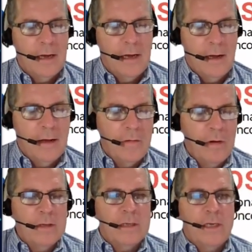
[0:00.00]
uh,
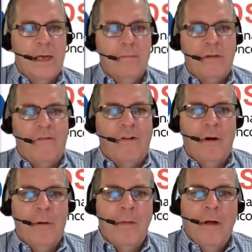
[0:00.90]
stems
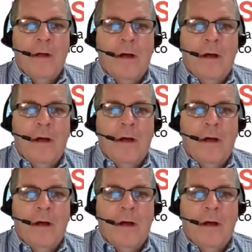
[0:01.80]
from